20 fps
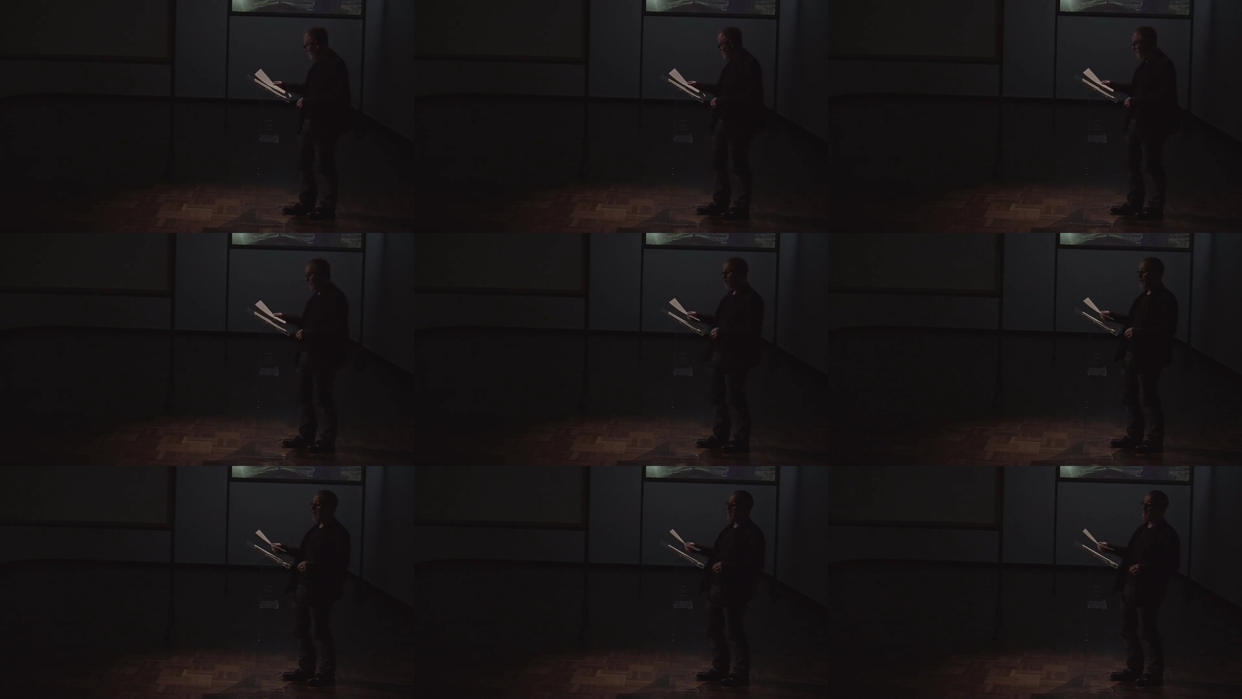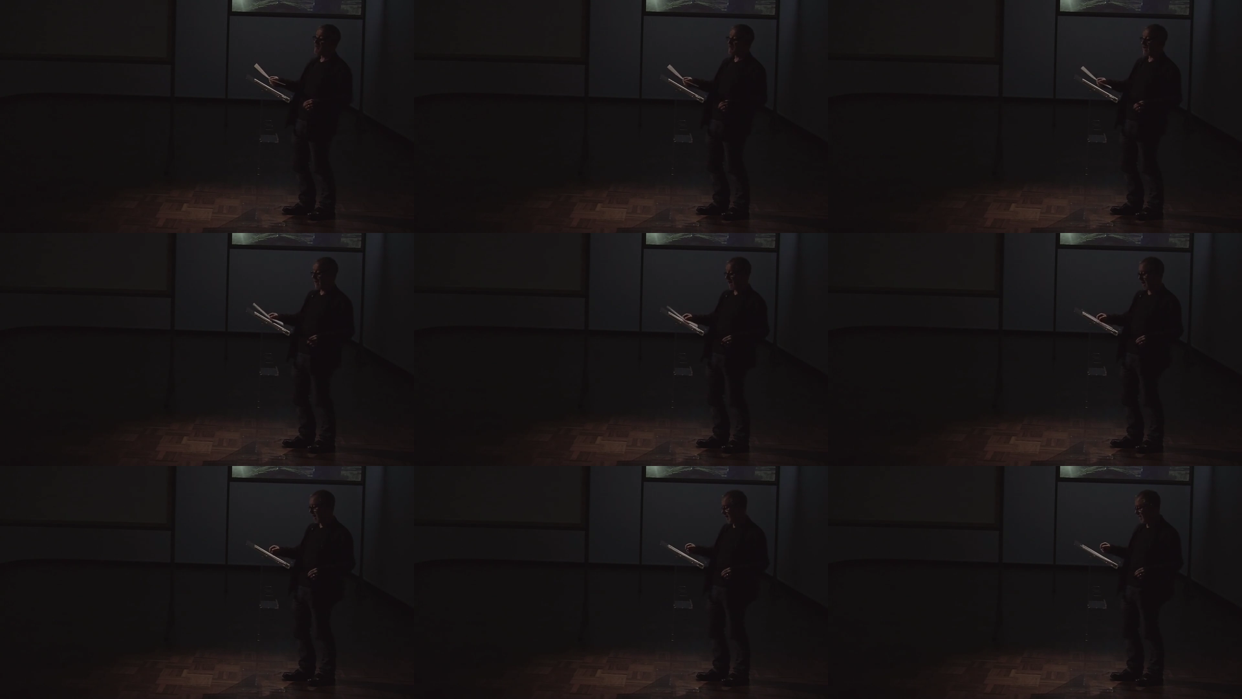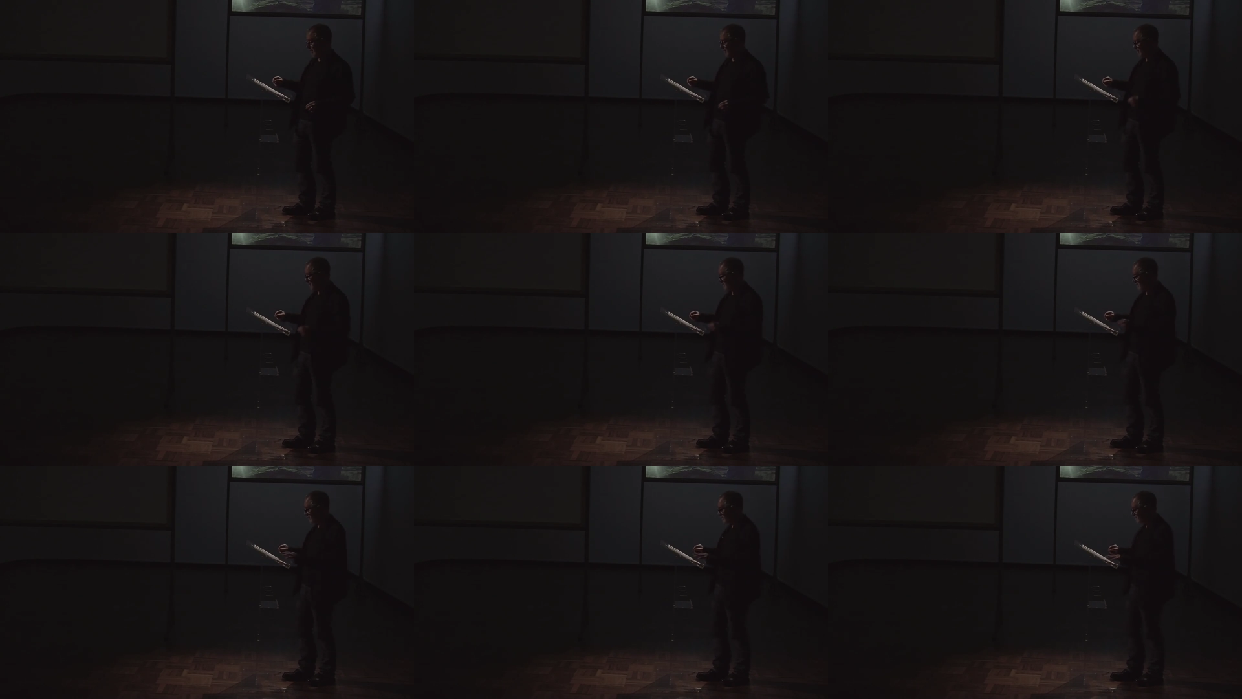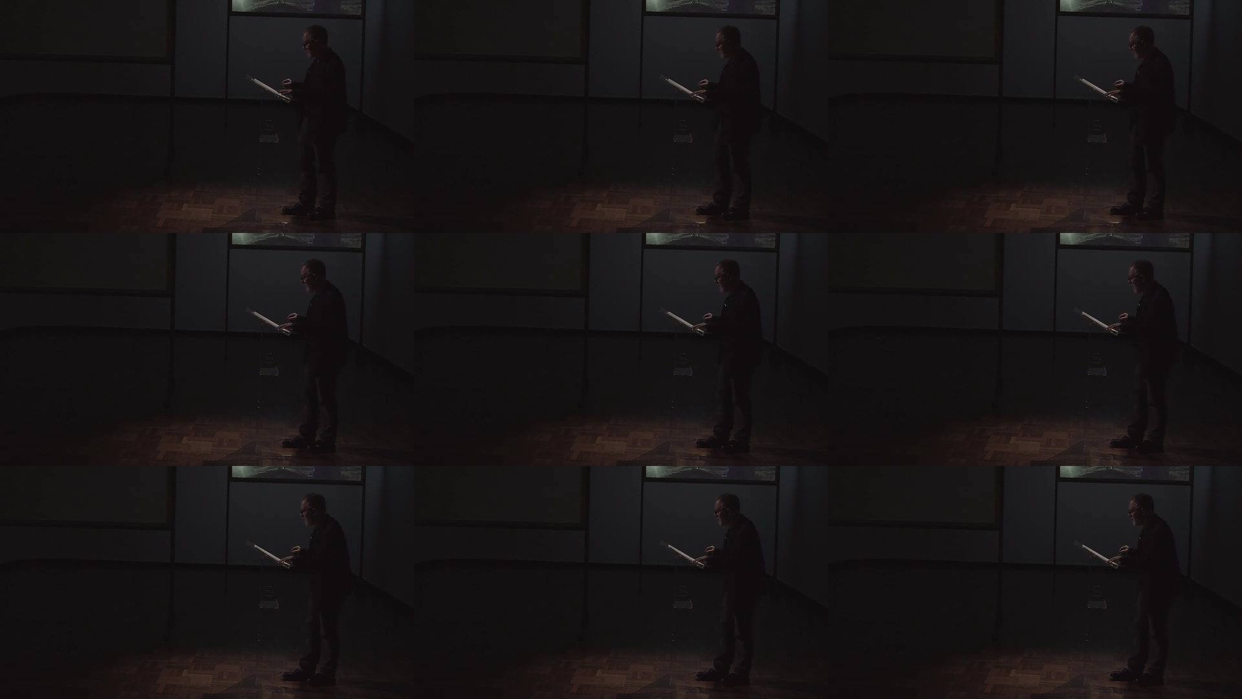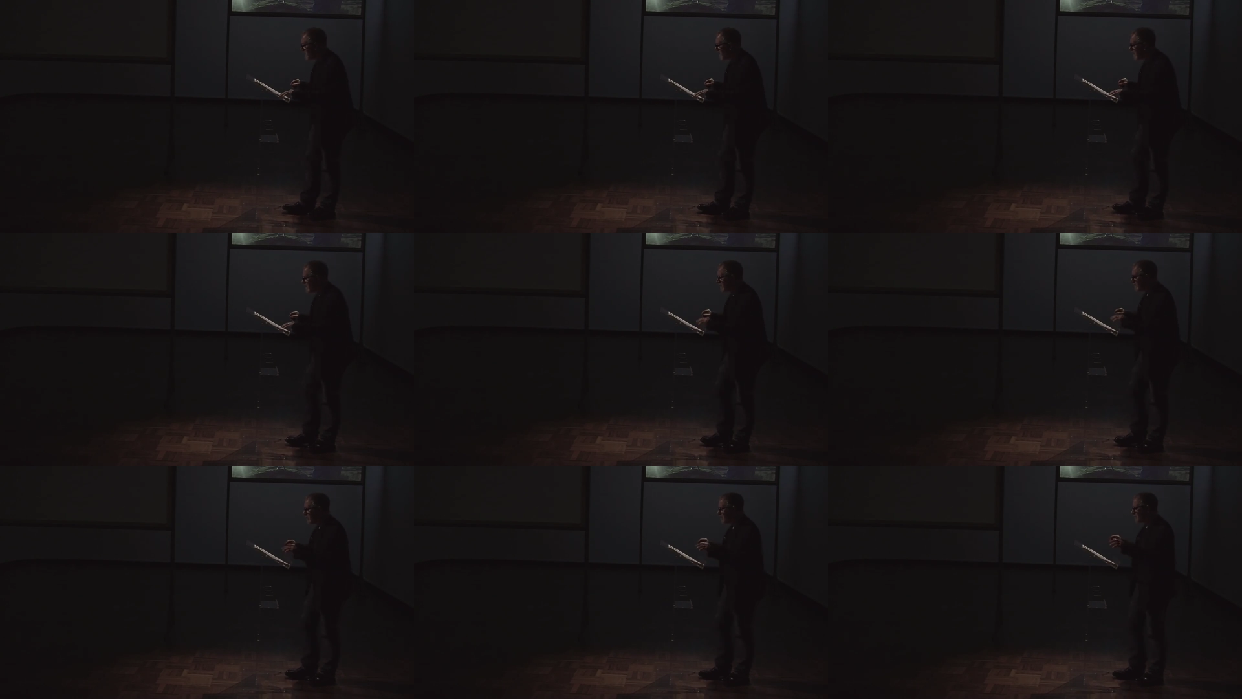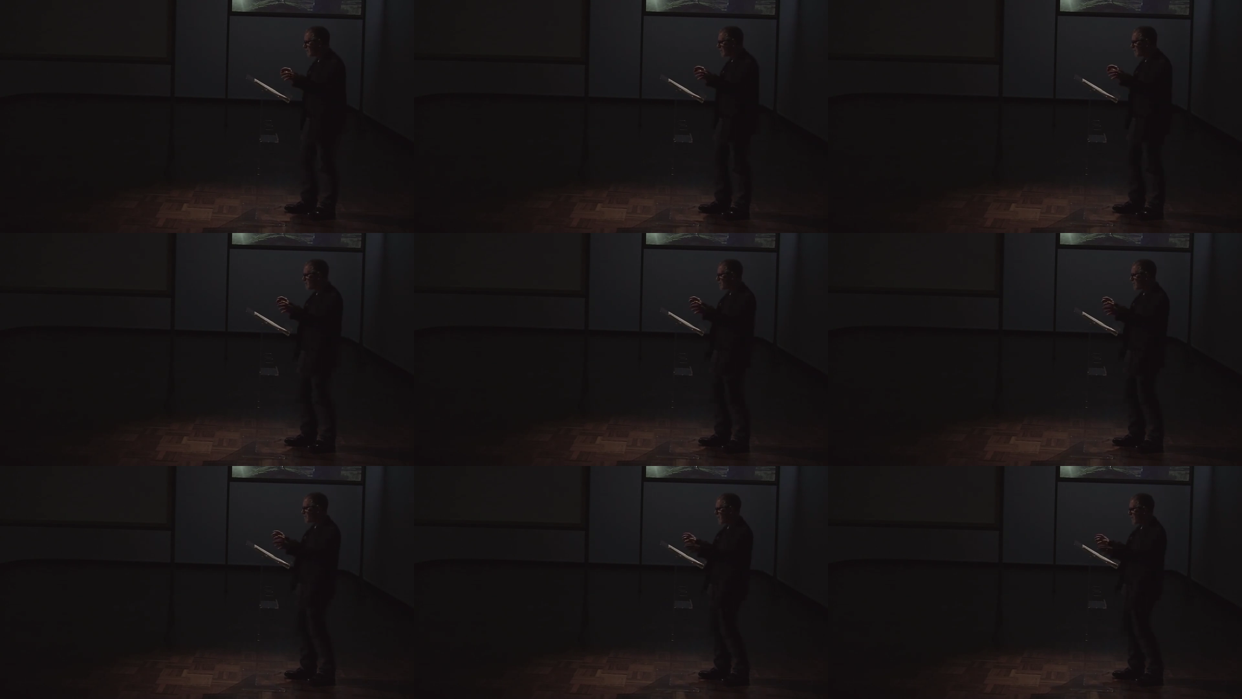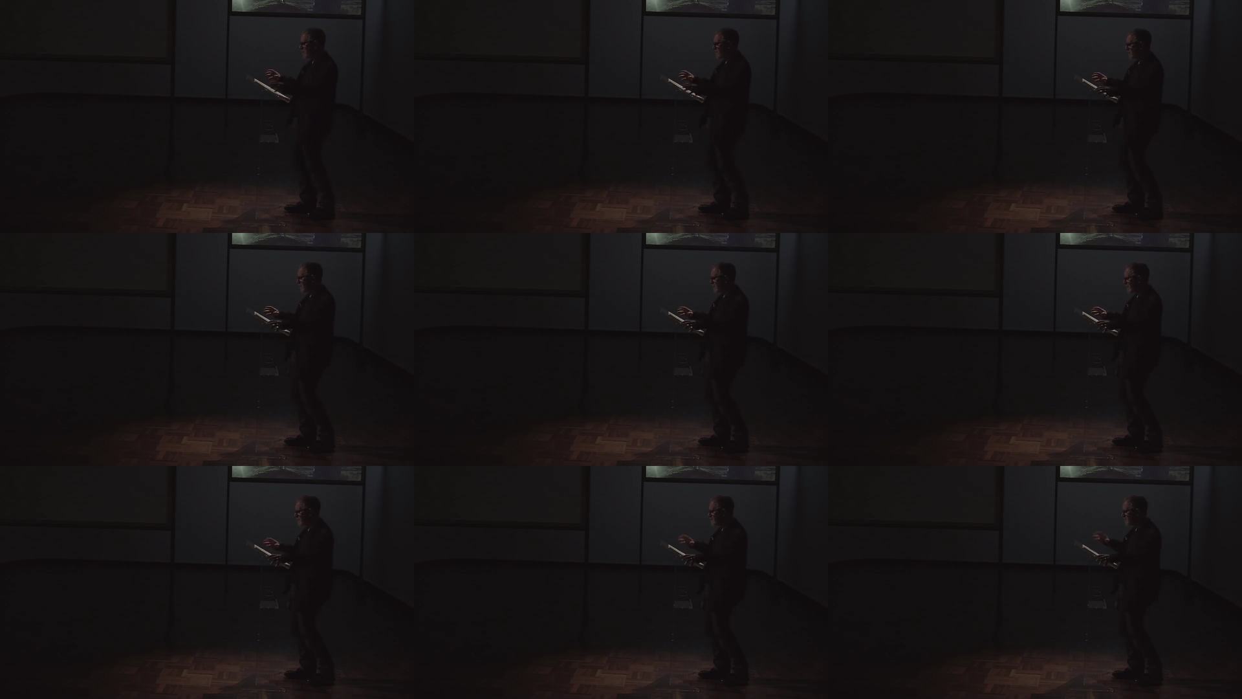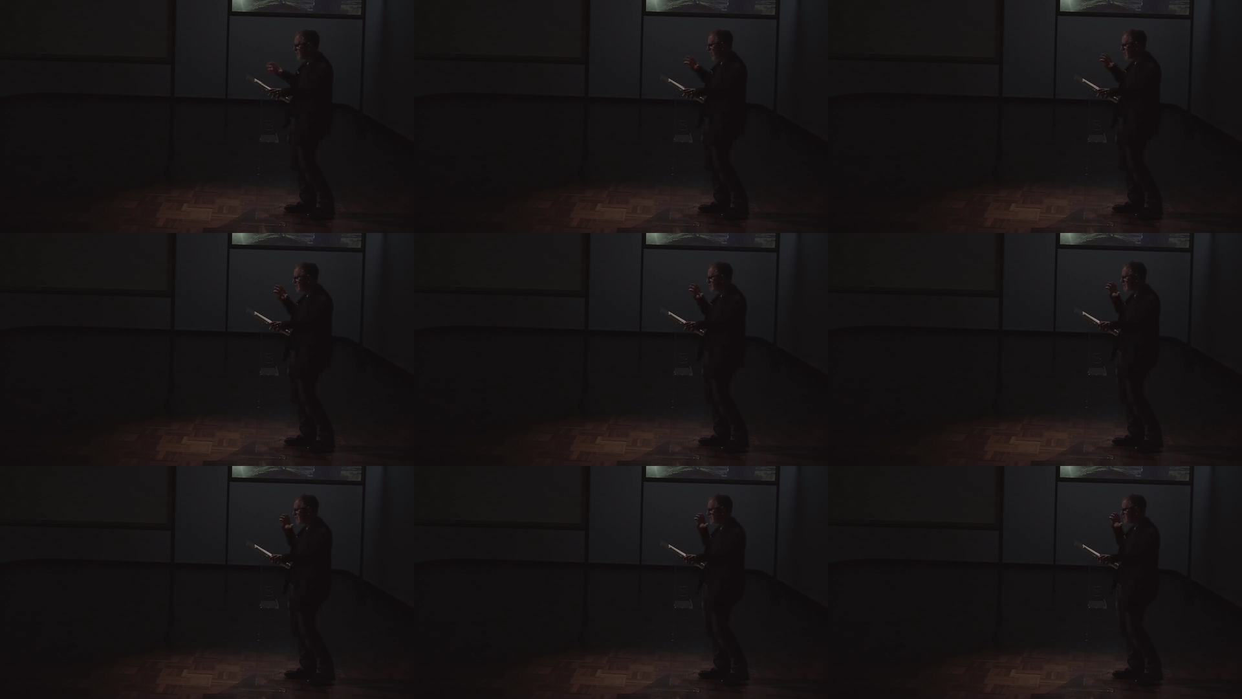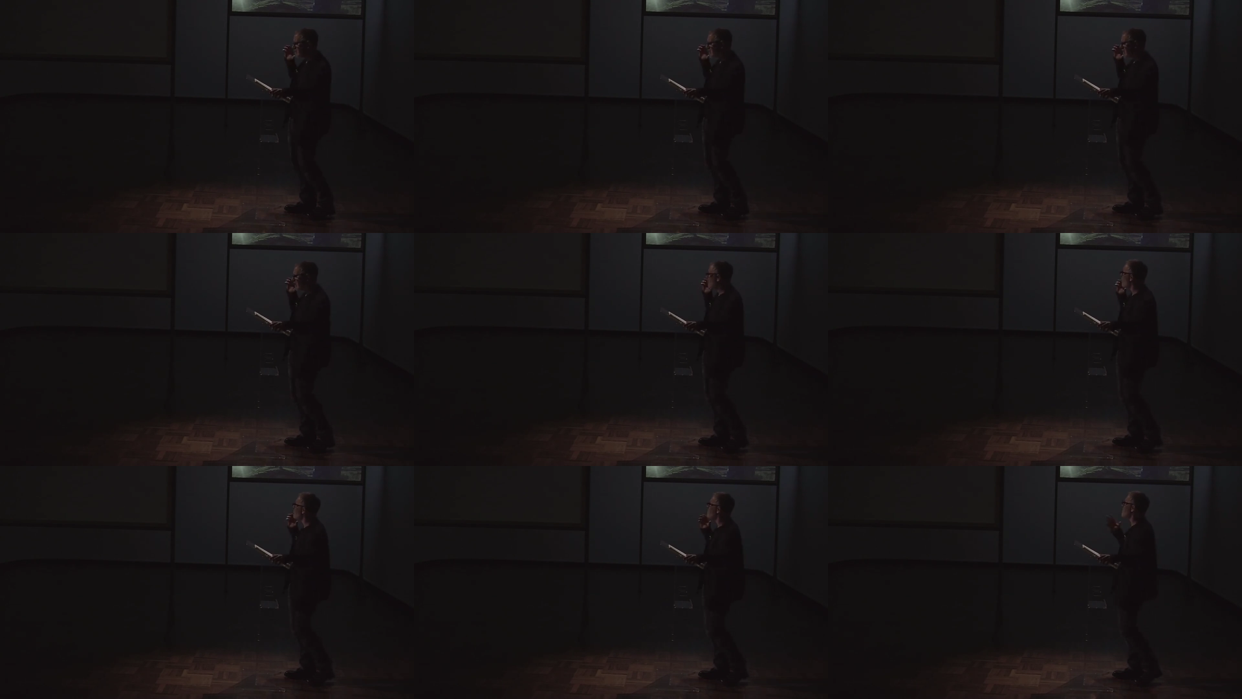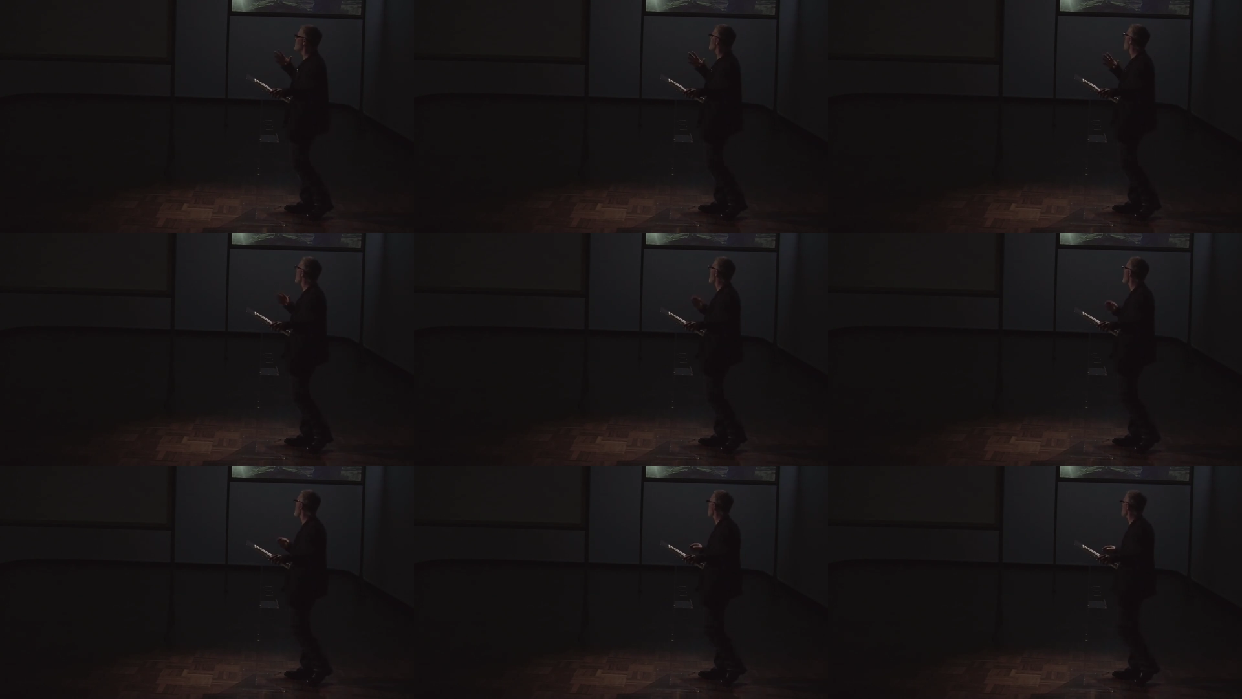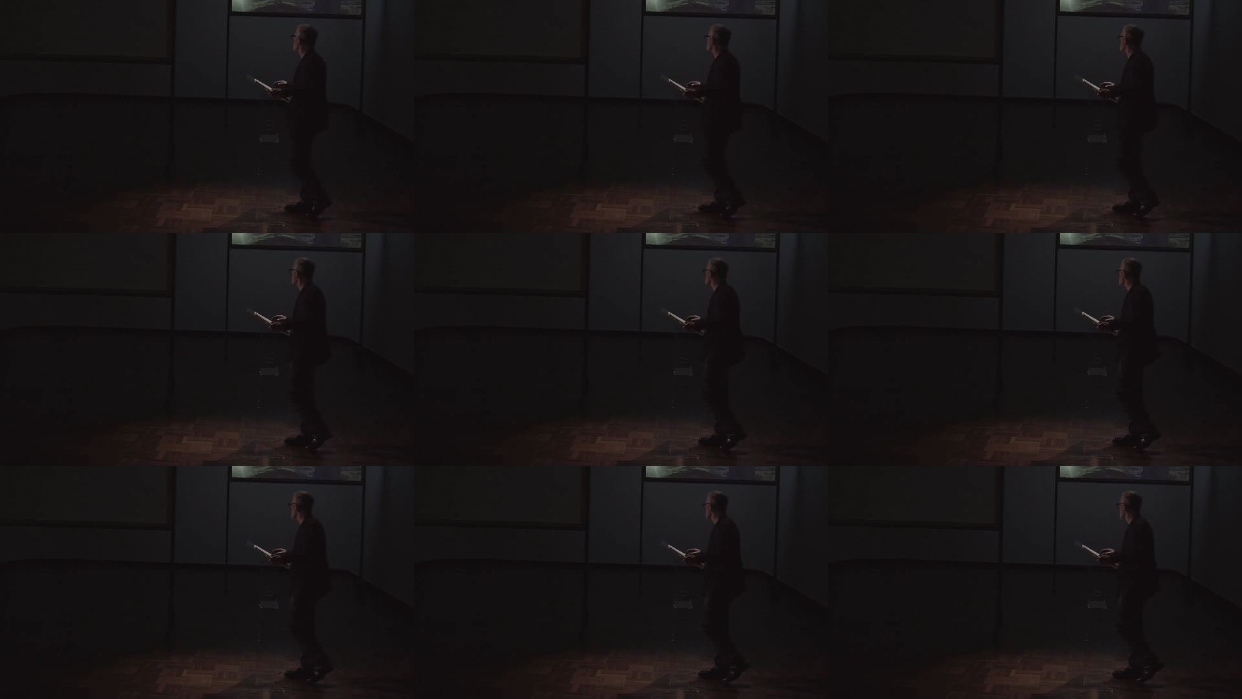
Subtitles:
Nobody's mouth can be seen.